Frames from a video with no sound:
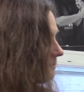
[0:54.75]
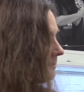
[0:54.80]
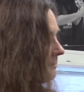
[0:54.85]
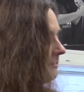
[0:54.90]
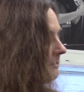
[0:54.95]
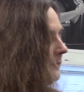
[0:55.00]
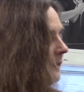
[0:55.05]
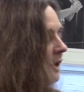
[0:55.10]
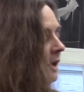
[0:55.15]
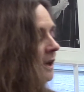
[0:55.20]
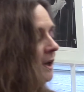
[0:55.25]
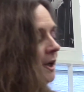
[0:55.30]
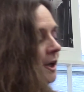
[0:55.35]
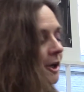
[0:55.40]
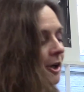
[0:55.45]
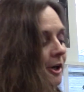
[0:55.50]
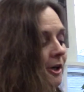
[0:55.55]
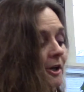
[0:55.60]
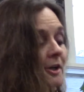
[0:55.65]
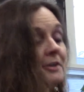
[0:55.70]

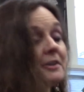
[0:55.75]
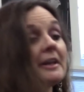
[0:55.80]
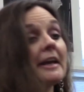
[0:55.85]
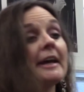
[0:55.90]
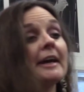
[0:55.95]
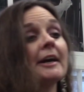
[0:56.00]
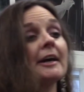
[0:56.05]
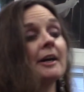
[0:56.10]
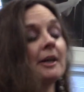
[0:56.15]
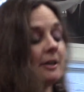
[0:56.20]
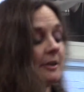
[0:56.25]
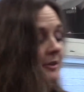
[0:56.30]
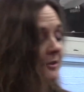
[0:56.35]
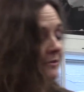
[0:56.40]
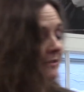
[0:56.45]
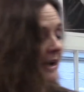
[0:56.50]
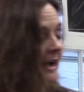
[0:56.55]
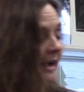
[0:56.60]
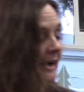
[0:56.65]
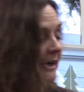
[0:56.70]
Earth, air,
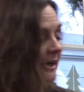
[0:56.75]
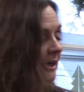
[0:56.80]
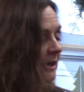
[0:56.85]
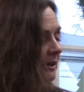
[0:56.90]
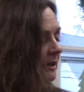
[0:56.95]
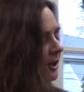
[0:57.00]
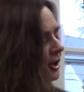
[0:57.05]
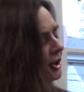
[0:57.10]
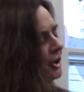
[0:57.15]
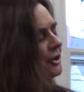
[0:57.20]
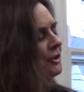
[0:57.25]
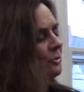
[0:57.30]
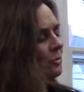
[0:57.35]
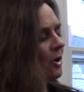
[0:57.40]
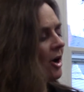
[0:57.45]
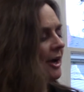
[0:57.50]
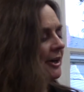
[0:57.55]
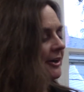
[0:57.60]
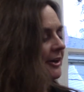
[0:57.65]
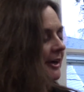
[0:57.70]
fire, earth,
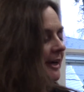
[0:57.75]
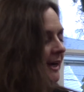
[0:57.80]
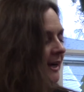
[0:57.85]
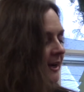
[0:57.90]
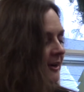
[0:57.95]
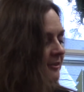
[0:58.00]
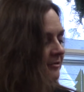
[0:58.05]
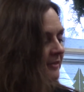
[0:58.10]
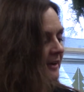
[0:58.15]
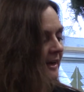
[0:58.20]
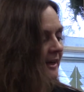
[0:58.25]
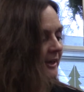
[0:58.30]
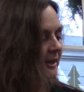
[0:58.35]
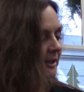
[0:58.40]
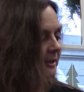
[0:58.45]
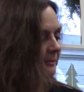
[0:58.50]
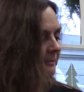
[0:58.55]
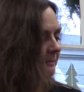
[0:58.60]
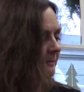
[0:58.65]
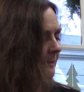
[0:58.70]
water, air, fire.
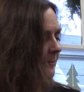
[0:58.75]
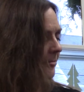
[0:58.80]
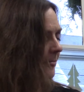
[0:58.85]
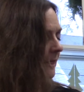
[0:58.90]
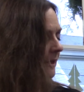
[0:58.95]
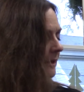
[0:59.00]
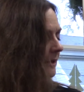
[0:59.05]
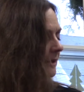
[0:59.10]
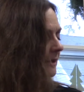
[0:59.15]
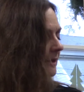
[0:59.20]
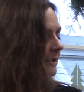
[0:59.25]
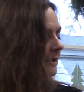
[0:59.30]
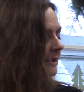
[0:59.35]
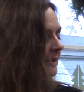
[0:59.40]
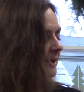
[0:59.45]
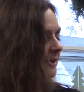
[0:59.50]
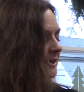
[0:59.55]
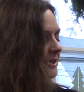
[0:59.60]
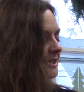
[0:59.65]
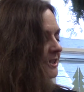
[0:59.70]

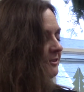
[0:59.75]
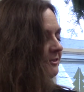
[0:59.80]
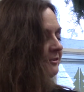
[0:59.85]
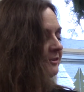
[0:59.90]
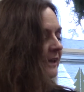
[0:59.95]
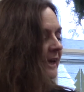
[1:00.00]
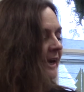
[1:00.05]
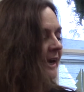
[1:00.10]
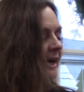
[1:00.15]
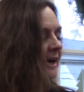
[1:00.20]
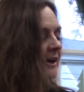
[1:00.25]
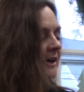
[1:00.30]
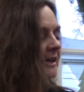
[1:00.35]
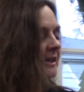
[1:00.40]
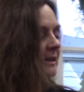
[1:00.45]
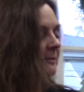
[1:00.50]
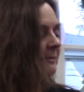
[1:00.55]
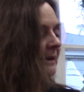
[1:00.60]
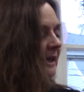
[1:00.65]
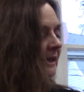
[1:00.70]
There is a flare
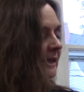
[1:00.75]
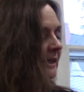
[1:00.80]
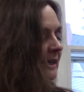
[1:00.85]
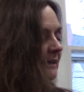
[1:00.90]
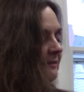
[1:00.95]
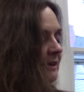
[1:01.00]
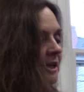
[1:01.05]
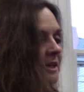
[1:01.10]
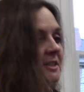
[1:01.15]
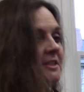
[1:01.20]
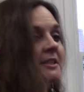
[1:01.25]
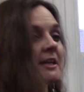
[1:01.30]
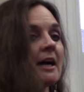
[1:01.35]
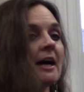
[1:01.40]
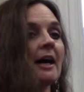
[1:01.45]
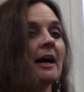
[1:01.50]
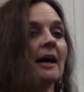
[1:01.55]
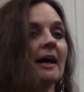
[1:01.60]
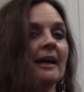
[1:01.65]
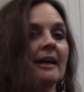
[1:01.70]
in the belly of our
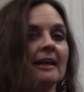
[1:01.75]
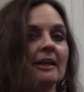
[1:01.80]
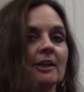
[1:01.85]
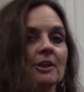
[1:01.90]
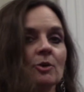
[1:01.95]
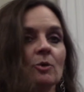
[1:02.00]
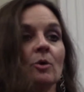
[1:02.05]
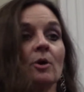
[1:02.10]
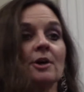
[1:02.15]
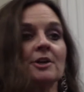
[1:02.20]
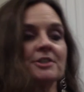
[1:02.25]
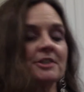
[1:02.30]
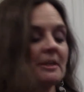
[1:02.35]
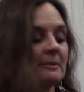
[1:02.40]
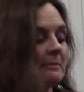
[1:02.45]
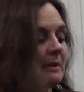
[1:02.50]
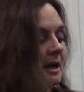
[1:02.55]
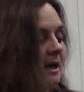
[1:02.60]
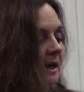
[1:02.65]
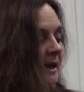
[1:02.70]
sky, yours
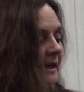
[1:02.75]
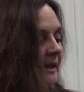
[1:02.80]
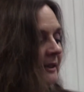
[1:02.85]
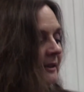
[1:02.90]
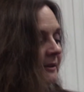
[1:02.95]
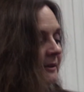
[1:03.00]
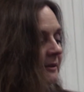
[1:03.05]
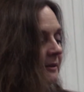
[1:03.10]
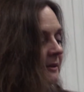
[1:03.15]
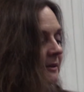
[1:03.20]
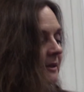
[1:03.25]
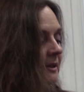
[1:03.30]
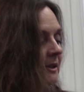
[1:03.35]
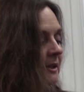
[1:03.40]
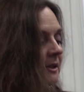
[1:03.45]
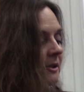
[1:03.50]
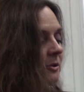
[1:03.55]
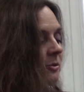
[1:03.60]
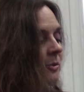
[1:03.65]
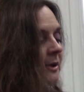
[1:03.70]
and mine.
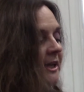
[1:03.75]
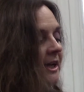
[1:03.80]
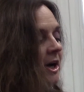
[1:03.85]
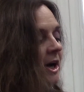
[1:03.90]
We